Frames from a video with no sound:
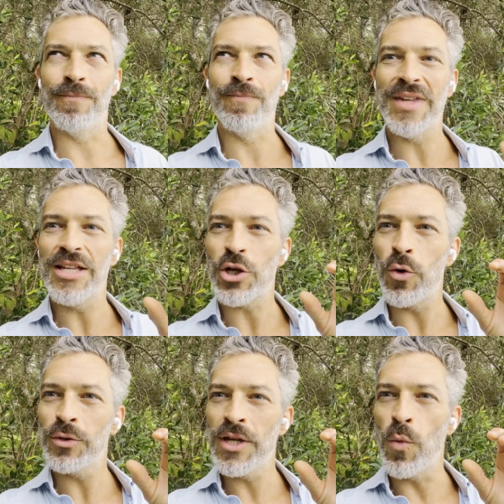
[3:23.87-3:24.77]
it's
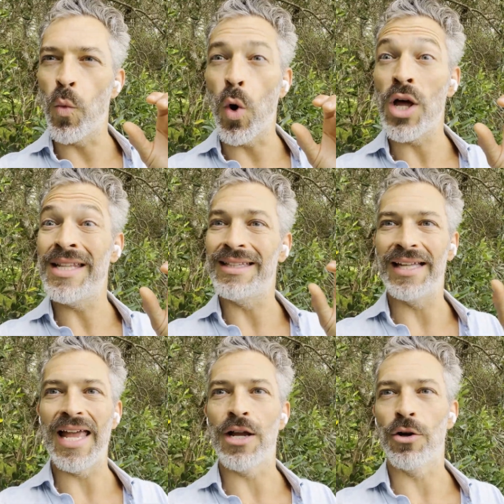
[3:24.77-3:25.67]
only one
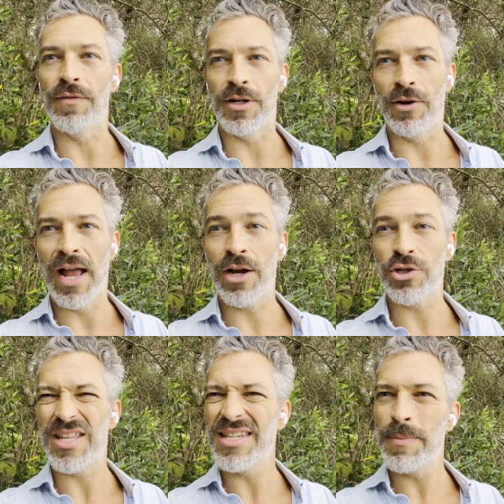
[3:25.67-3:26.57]
layer of interaction.
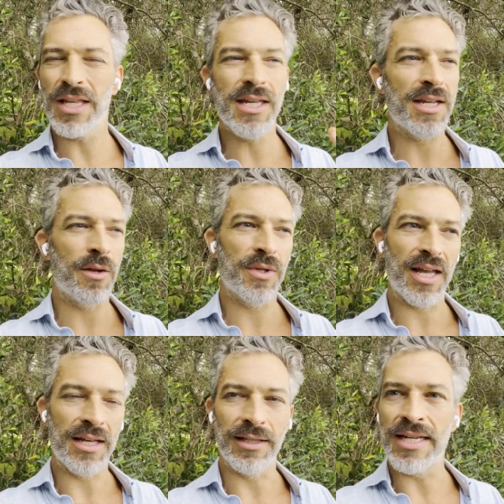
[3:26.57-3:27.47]
It's typically done with
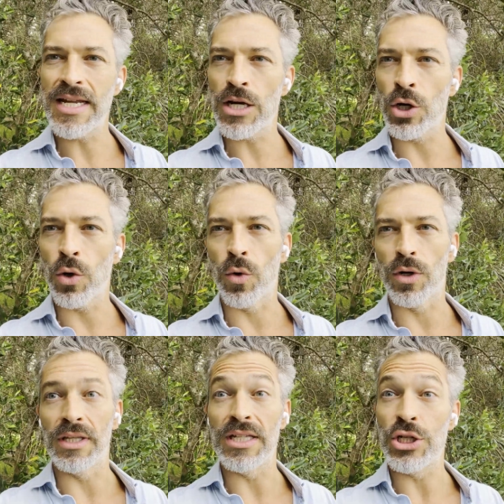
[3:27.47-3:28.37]
like a linear or a
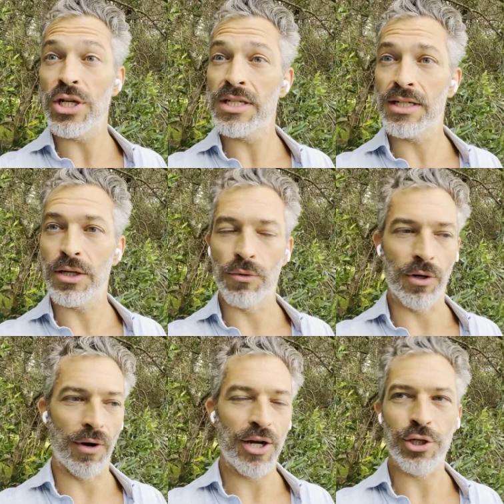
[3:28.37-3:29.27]
logistic
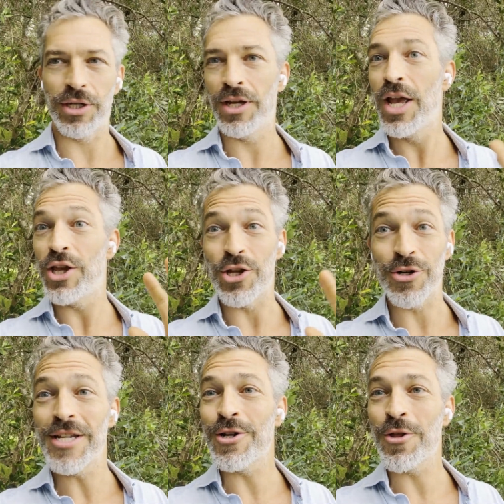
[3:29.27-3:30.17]
regression. You don't
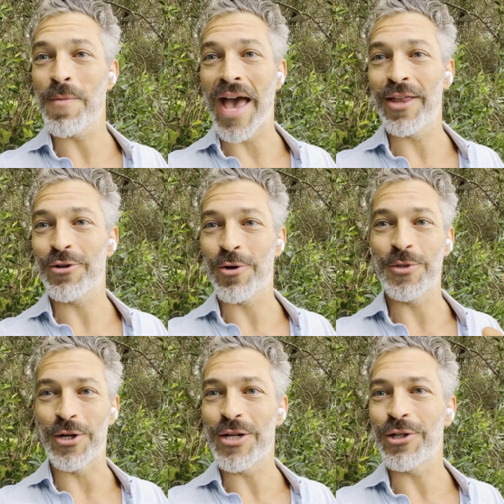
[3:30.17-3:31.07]
need to know the math terms.
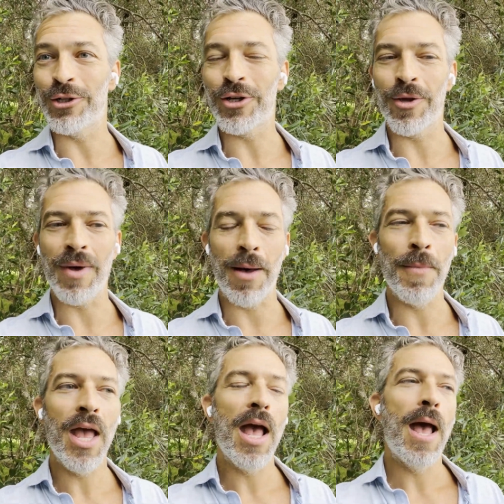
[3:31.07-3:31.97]
You don't need to look them up.
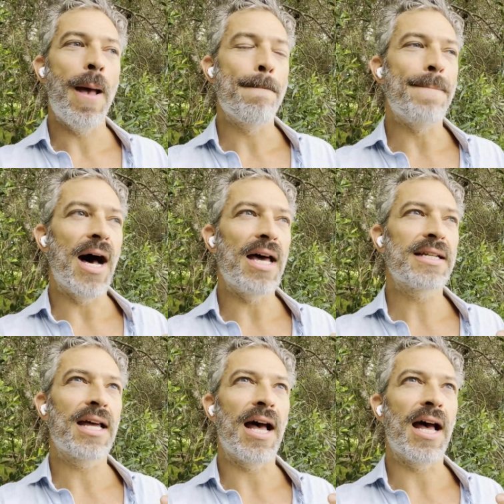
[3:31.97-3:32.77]
But